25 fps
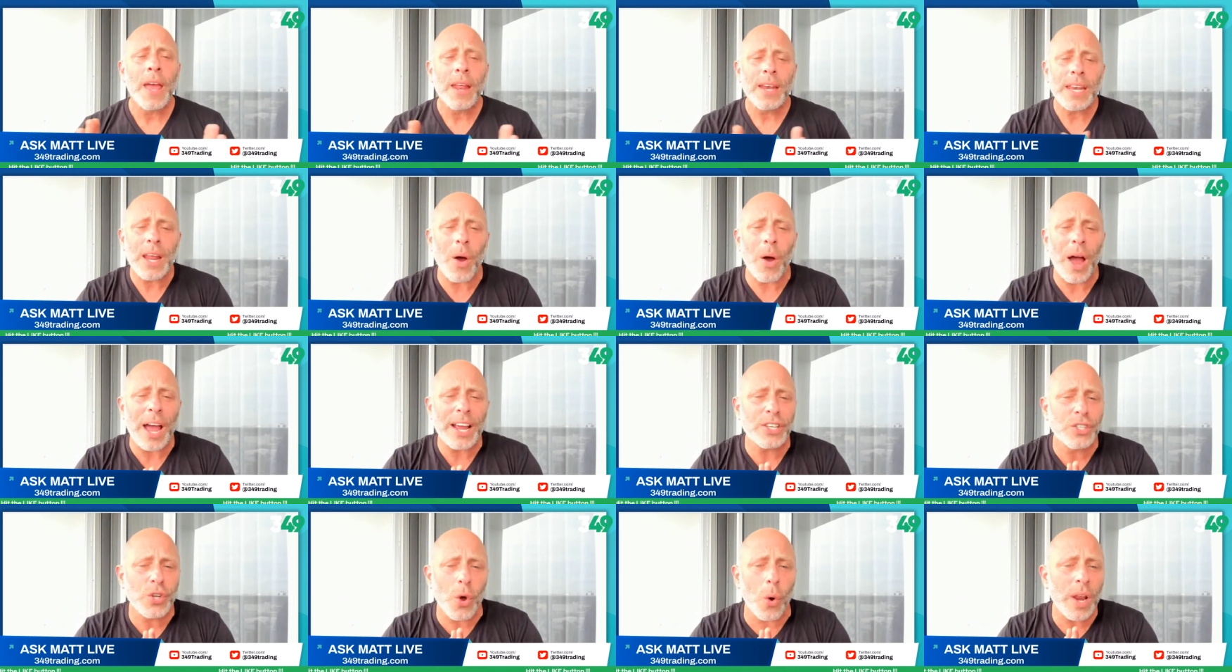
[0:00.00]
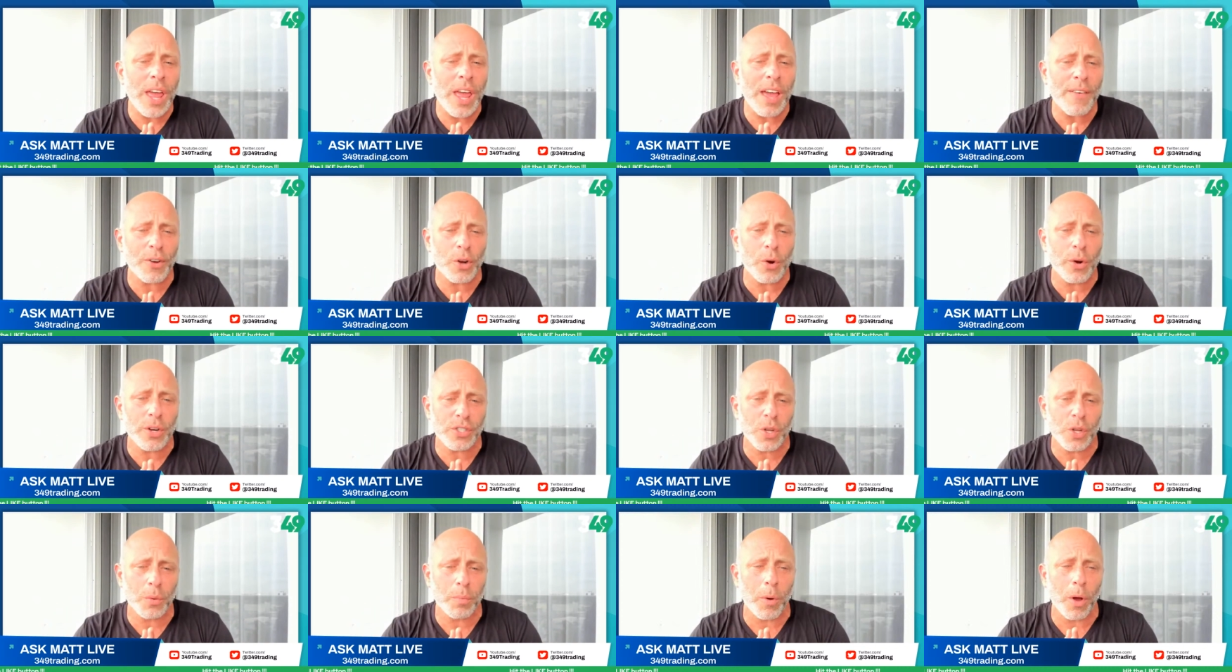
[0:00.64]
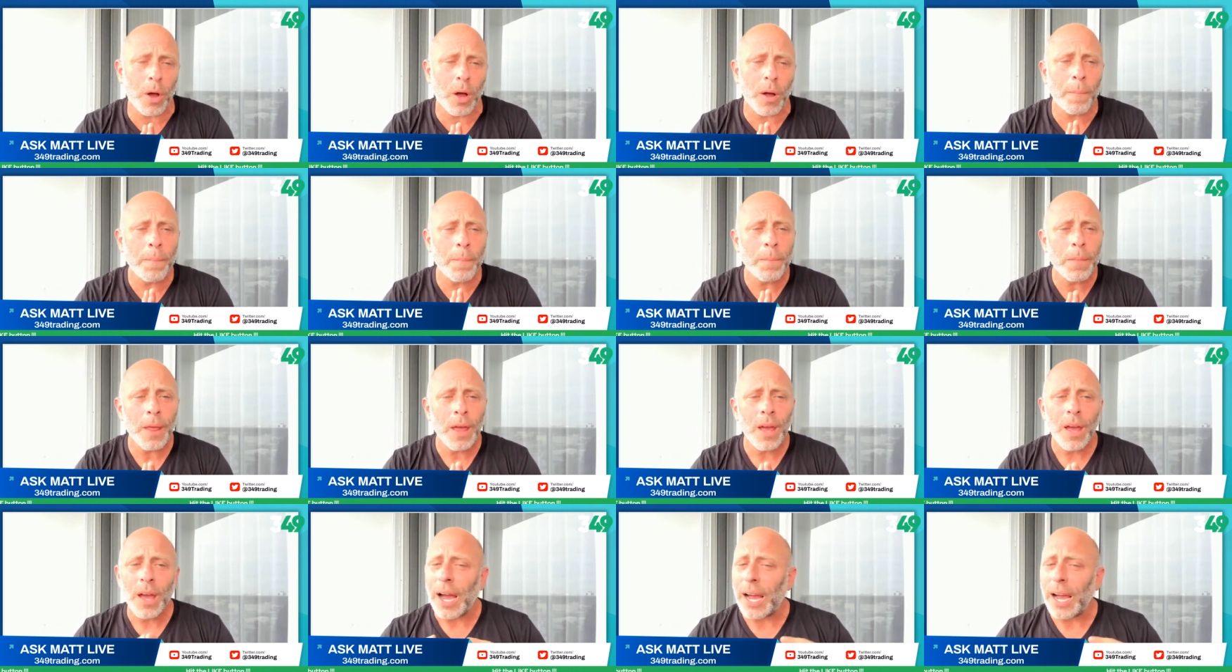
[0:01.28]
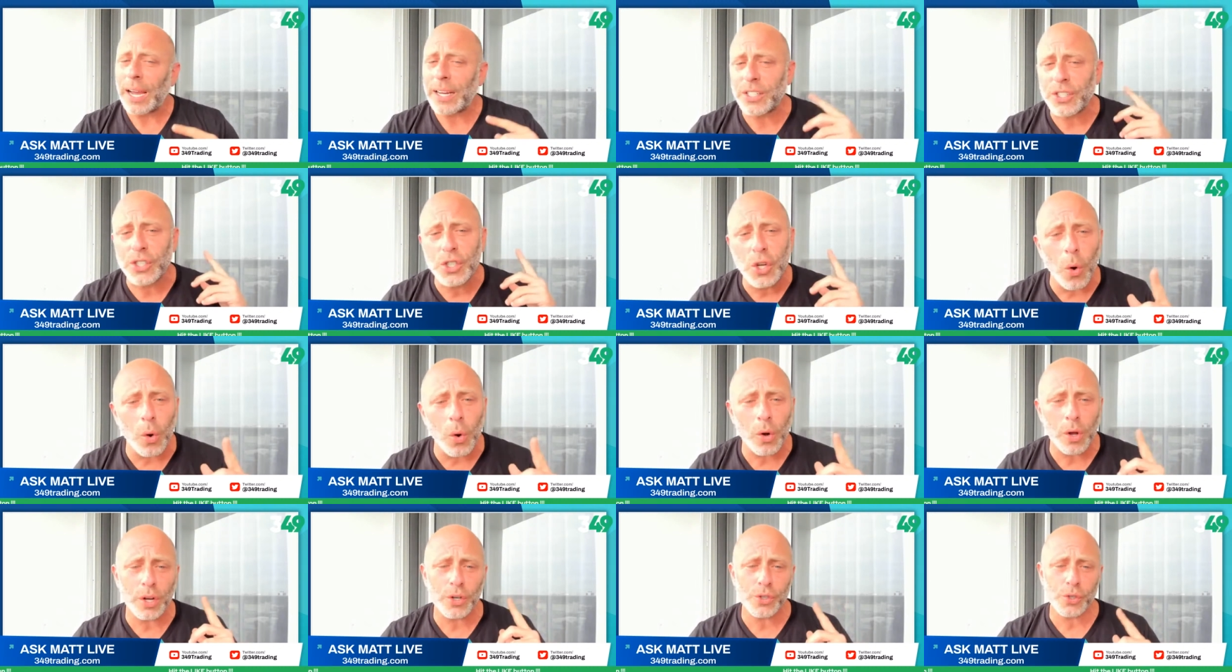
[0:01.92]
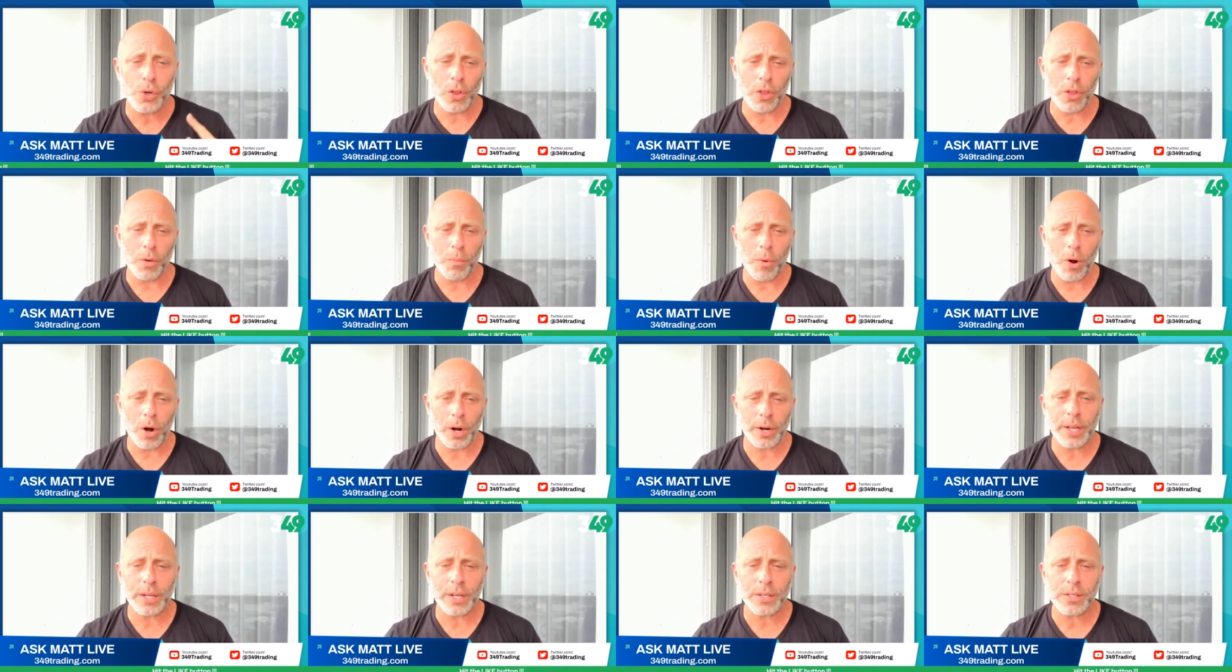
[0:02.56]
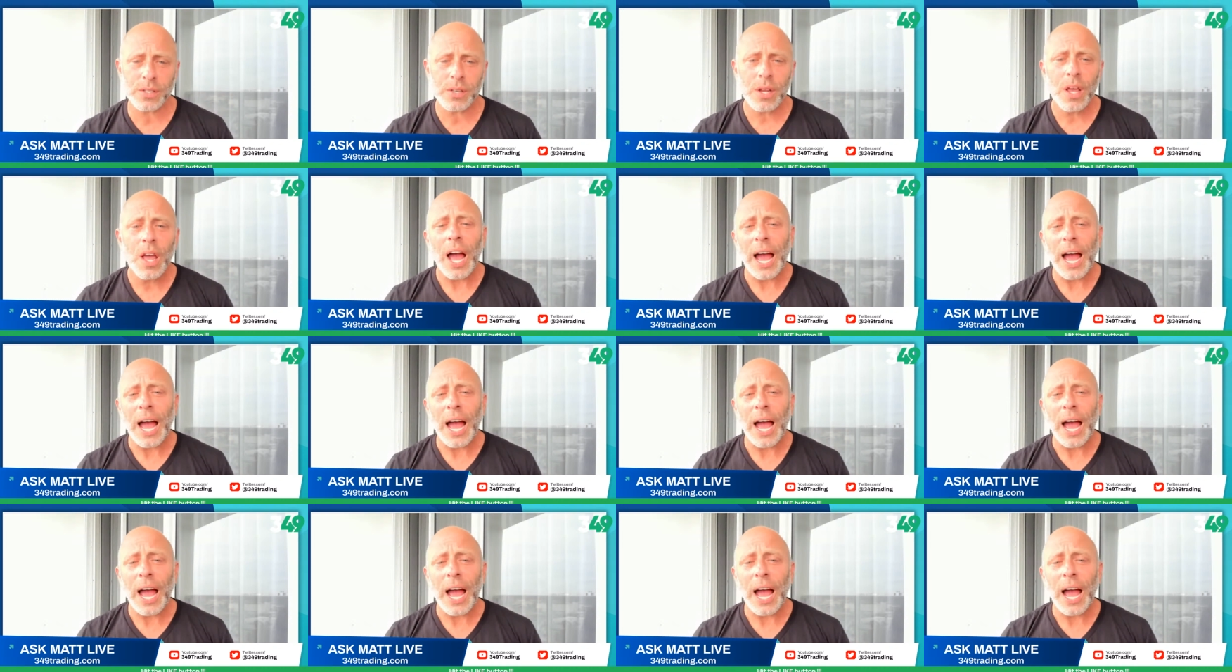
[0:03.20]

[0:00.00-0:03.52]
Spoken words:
Now, I don't have a crystal ball. I don't control the markets.